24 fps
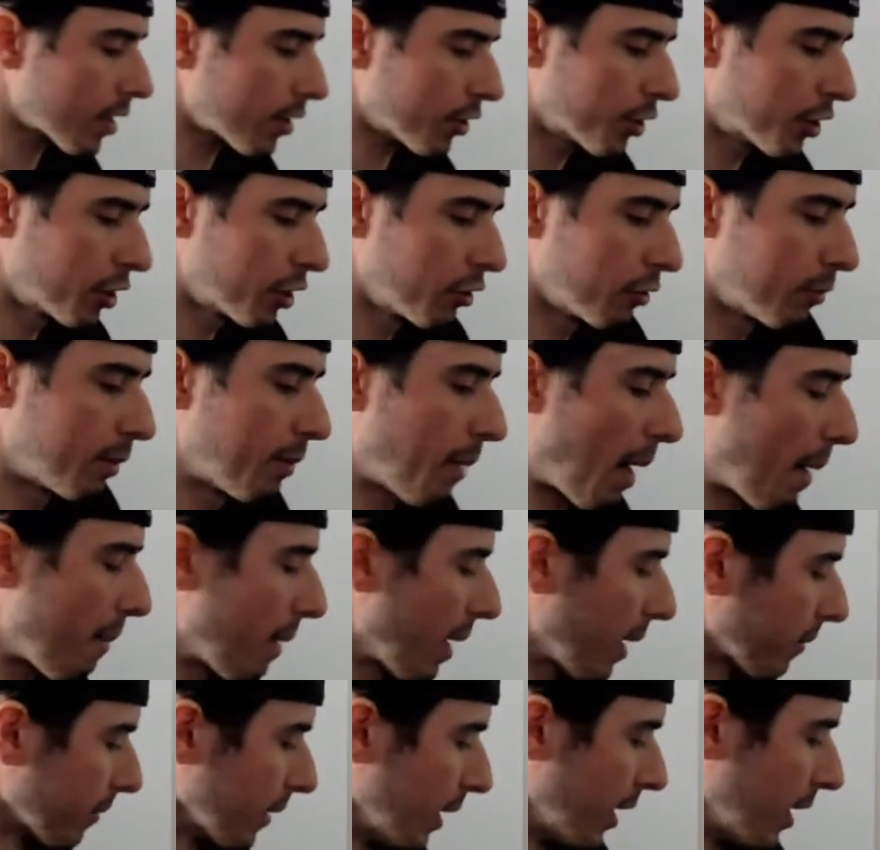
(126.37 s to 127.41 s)
Excuse me, my
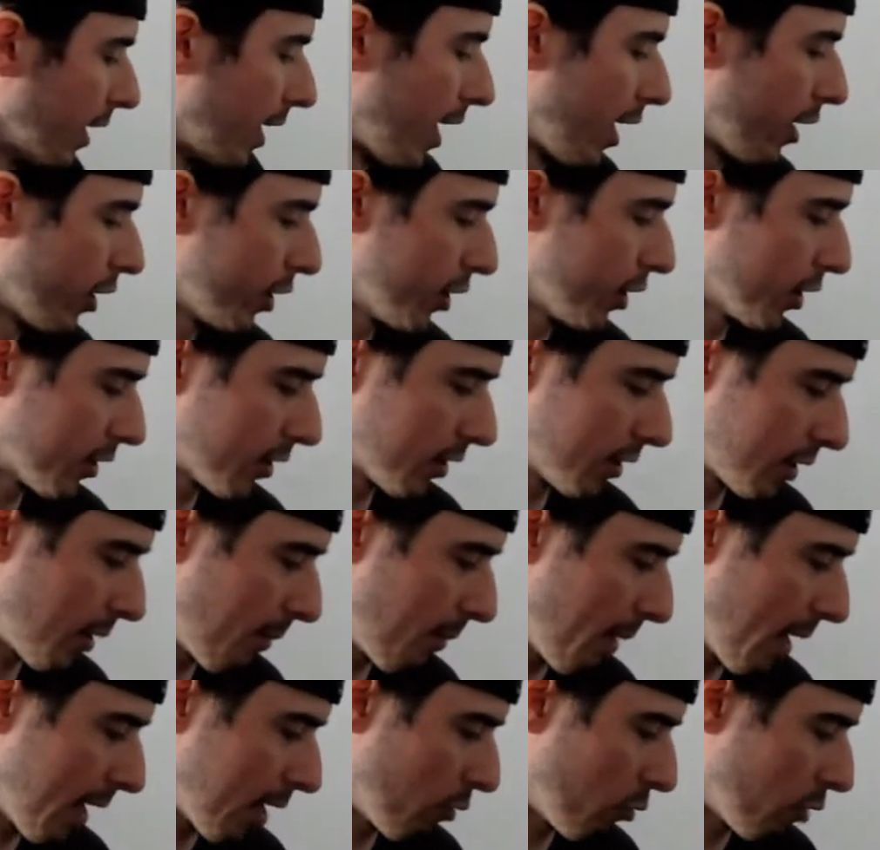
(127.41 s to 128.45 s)
bad. Aries,
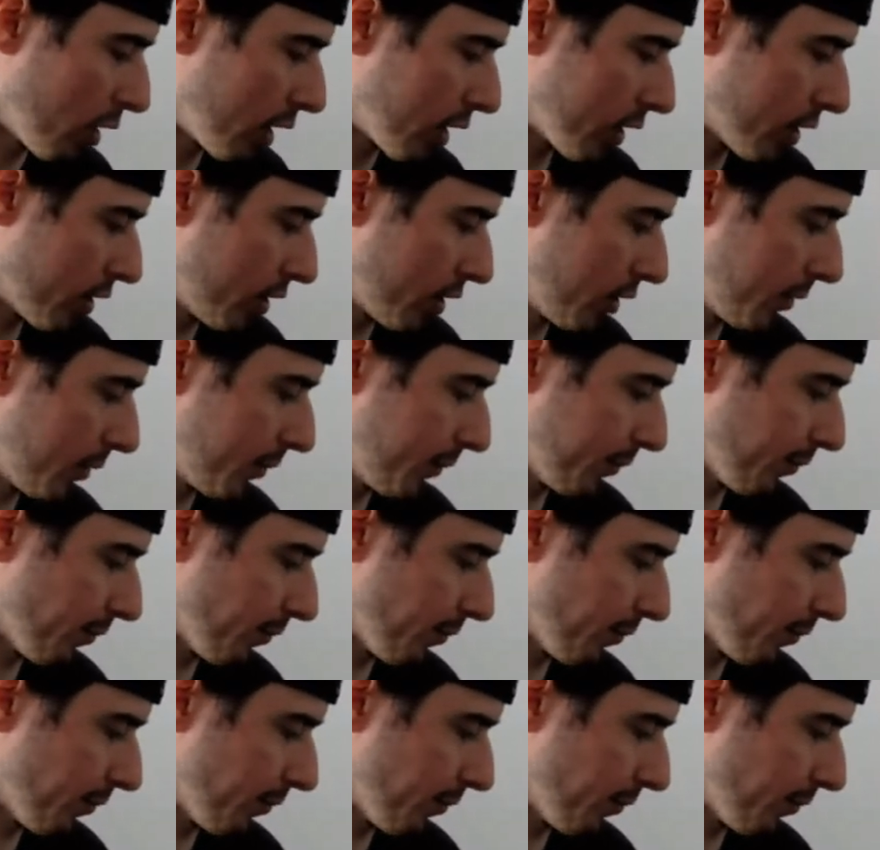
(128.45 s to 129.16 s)
somebody wants you.